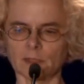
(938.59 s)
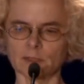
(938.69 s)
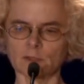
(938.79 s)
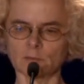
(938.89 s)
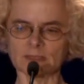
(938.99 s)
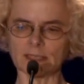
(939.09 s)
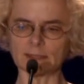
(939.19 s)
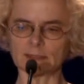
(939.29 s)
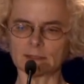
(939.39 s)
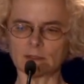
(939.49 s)
In some
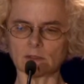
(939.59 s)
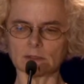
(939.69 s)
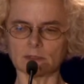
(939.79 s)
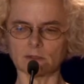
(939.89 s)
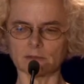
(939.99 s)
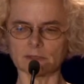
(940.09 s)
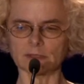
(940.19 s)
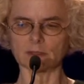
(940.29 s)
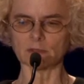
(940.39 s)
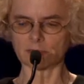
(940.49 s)
states it does, in others
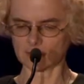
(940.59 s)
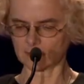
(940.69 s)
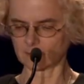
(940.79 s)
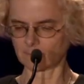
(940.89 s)
it doesn't.